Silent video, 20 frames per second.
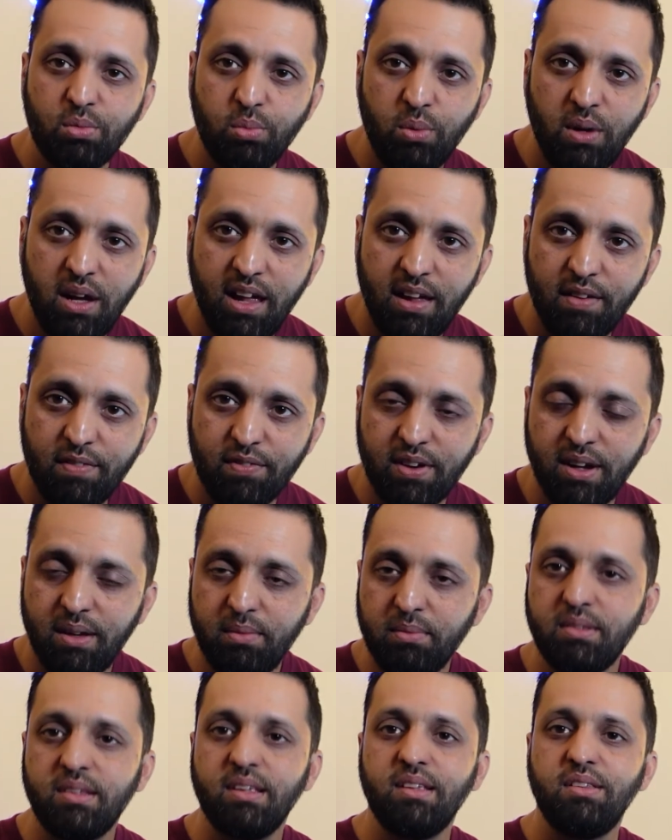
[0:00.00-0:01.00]

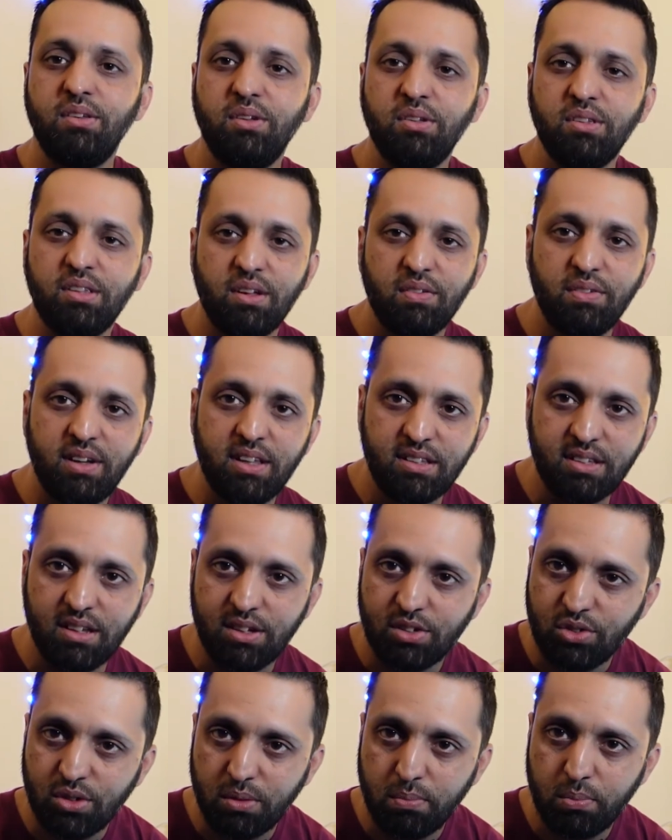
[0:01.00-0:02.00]
wireframes, there's user
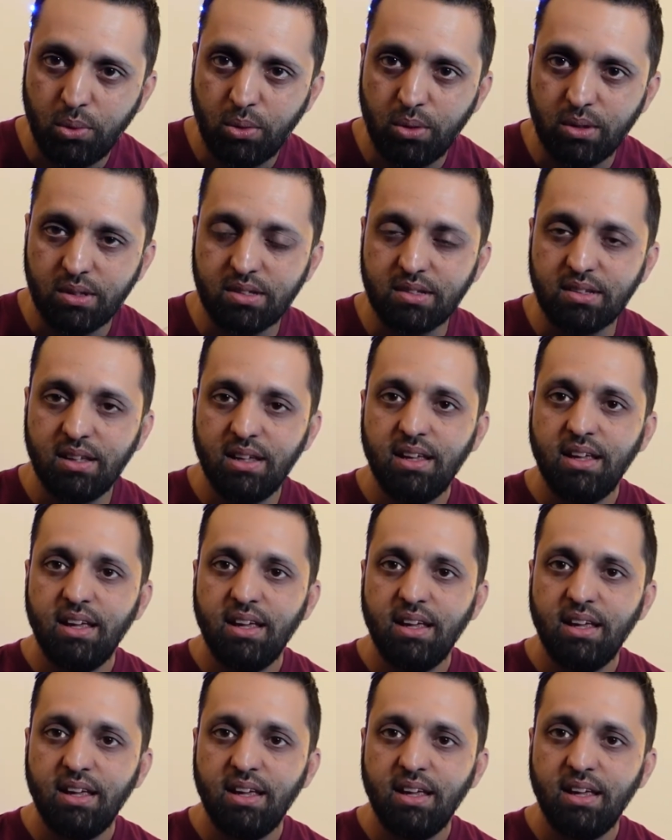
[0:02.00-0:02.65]
research reports,